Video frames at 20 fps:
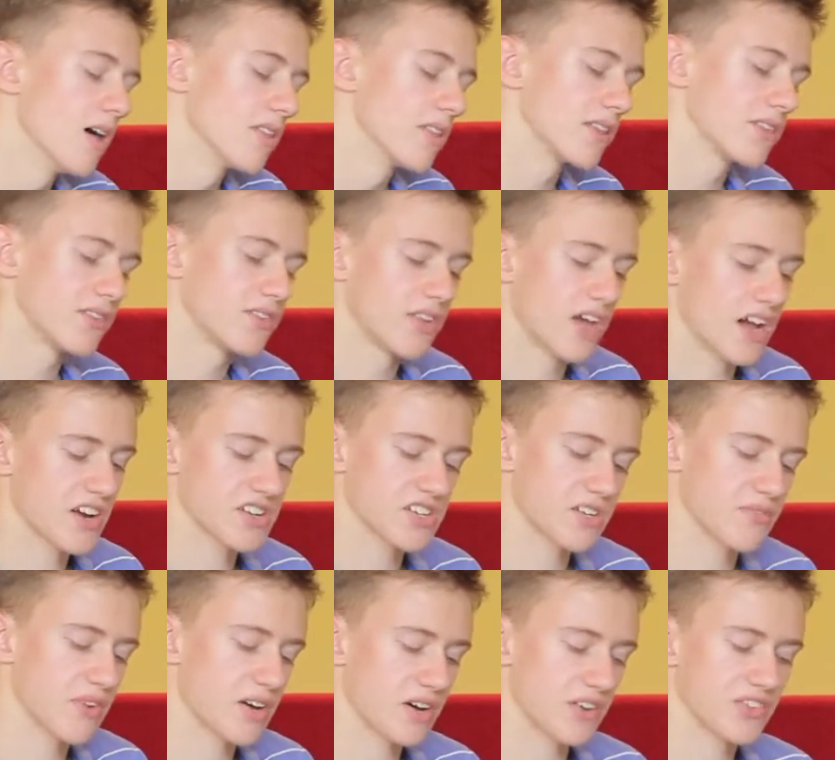This is
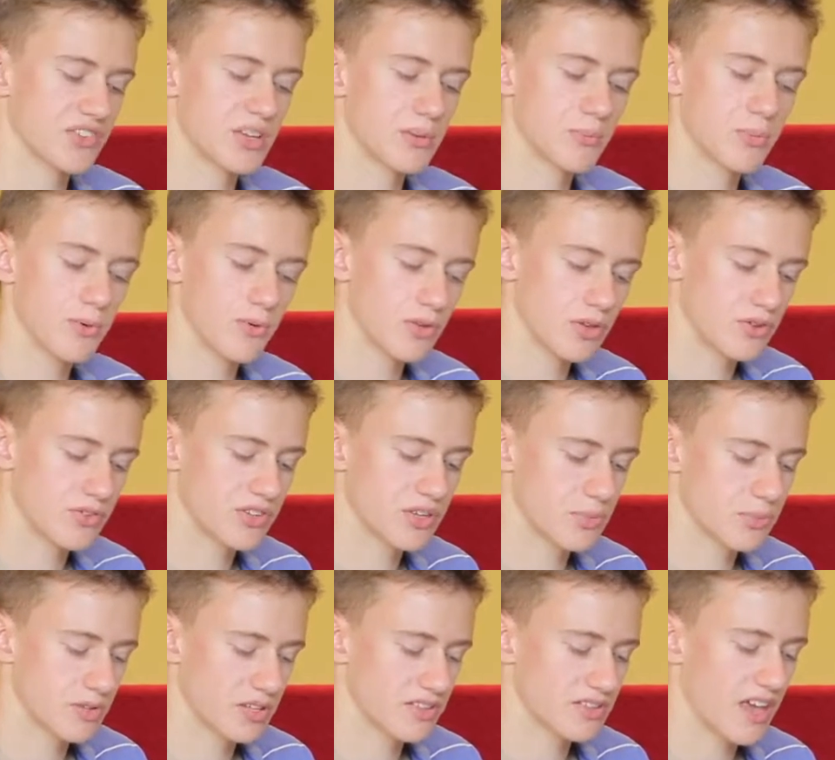actually very simple. You
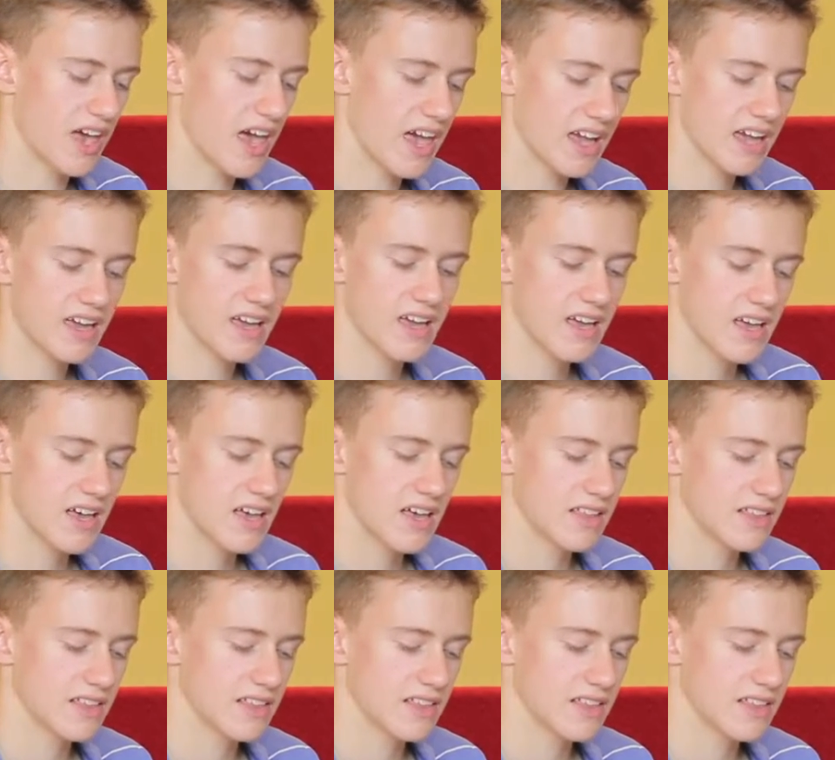simply take